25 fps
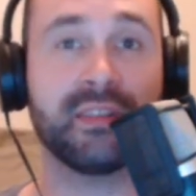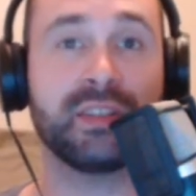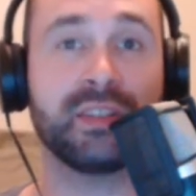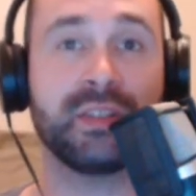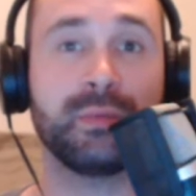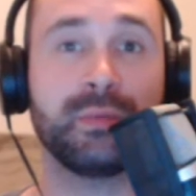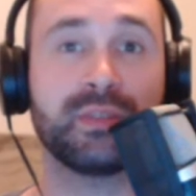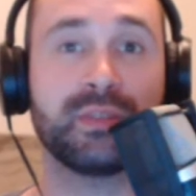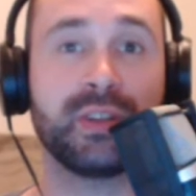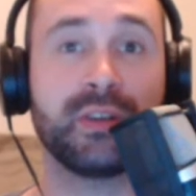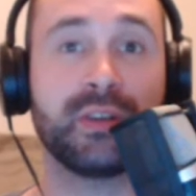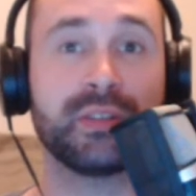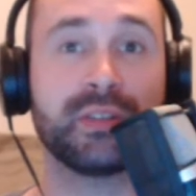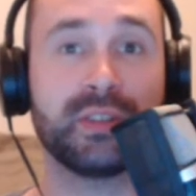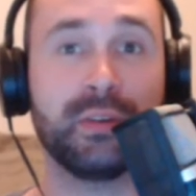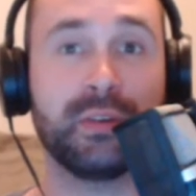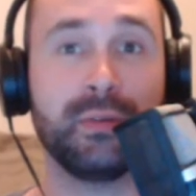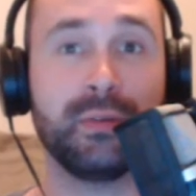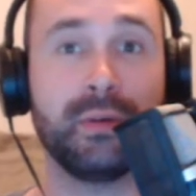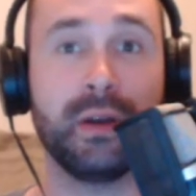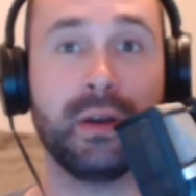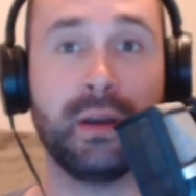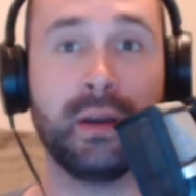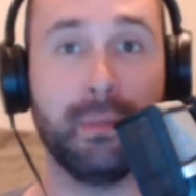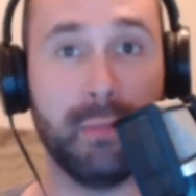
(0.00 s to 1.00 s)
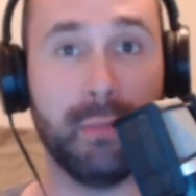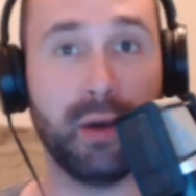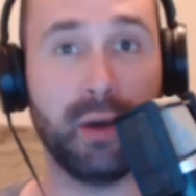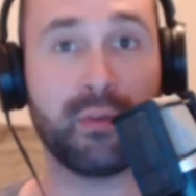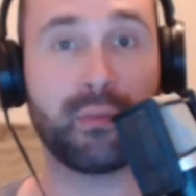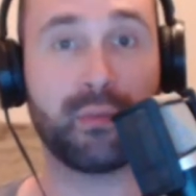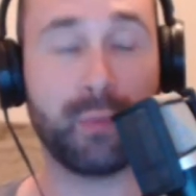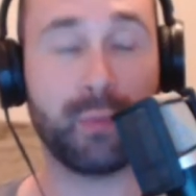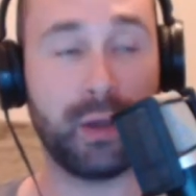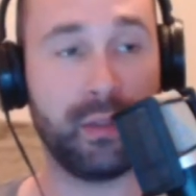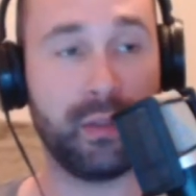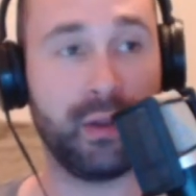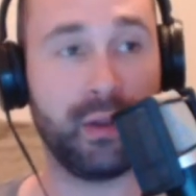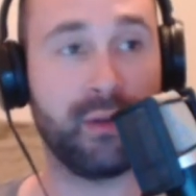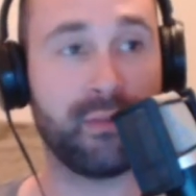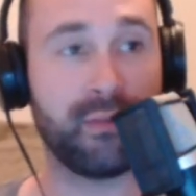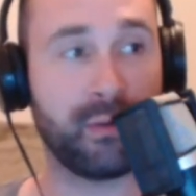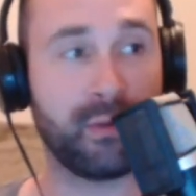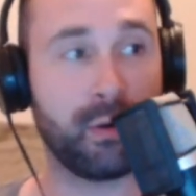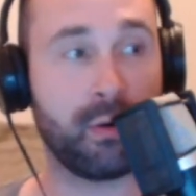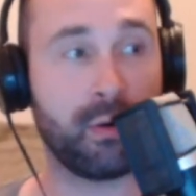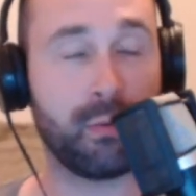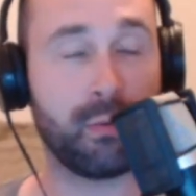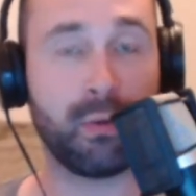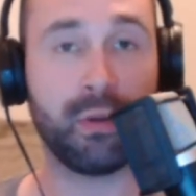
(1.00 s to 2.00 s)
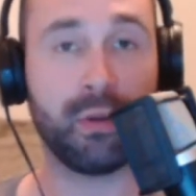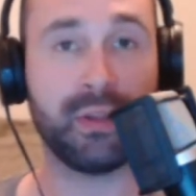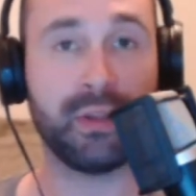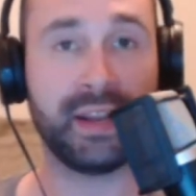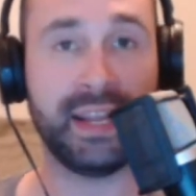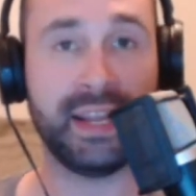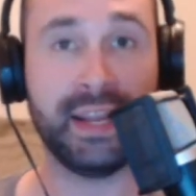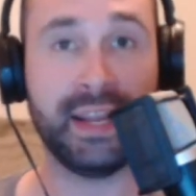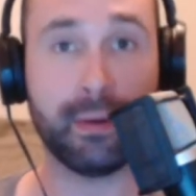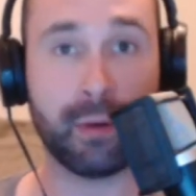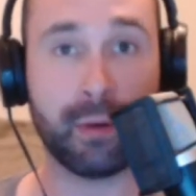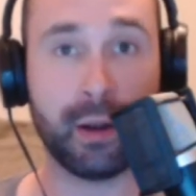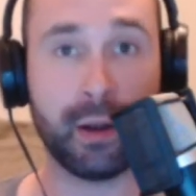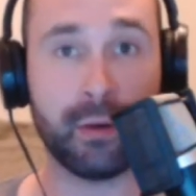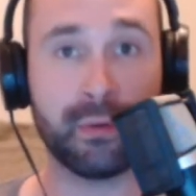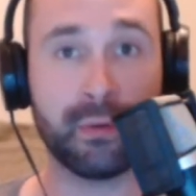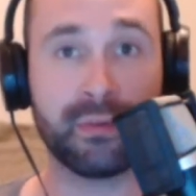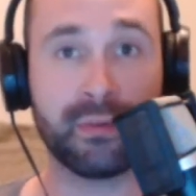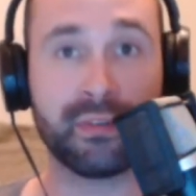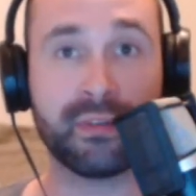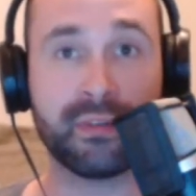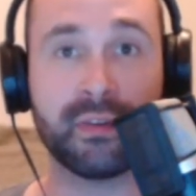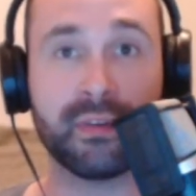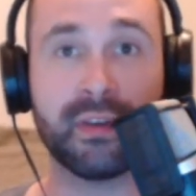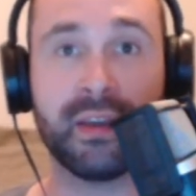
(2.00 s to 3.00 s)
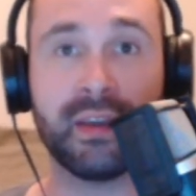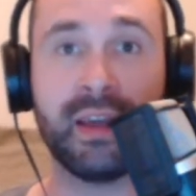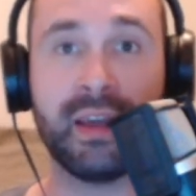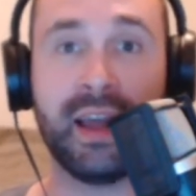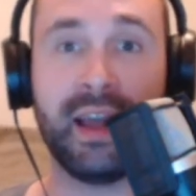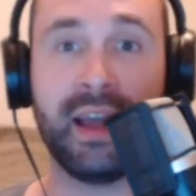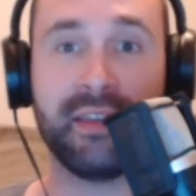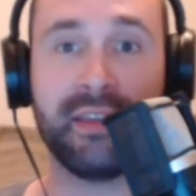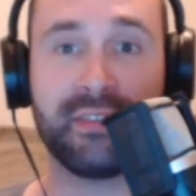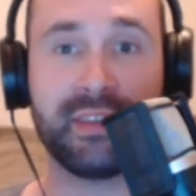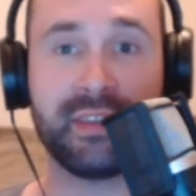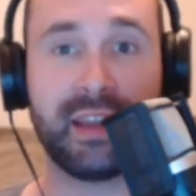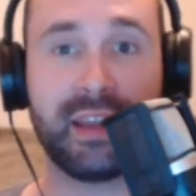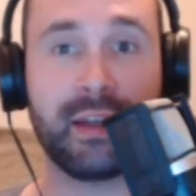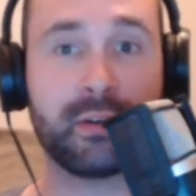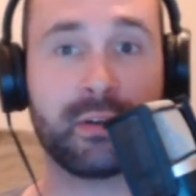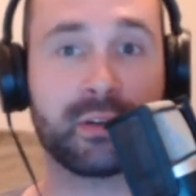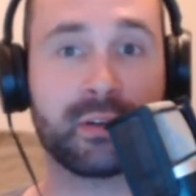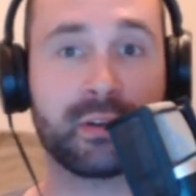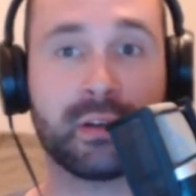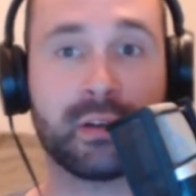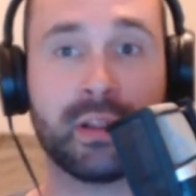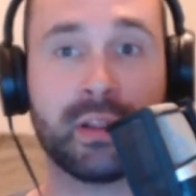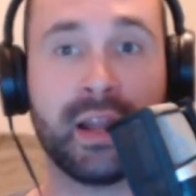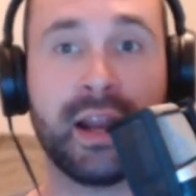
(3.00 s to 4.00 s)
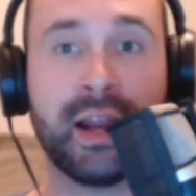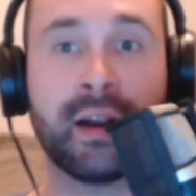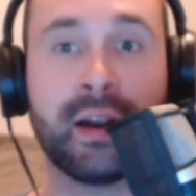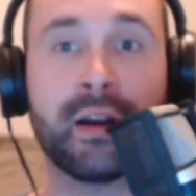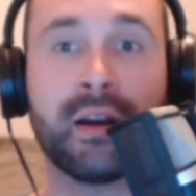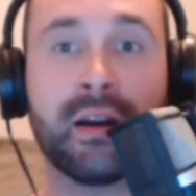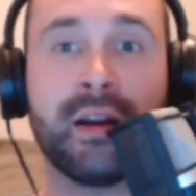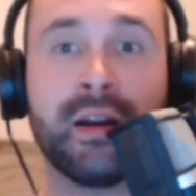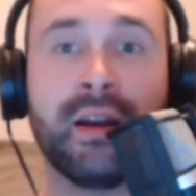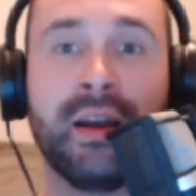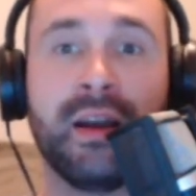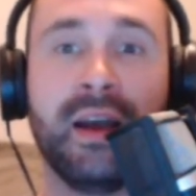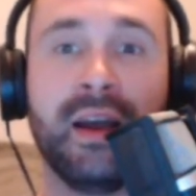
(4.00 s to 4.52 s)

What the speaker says: She was also most well known for her role in Heroes as the character Claire.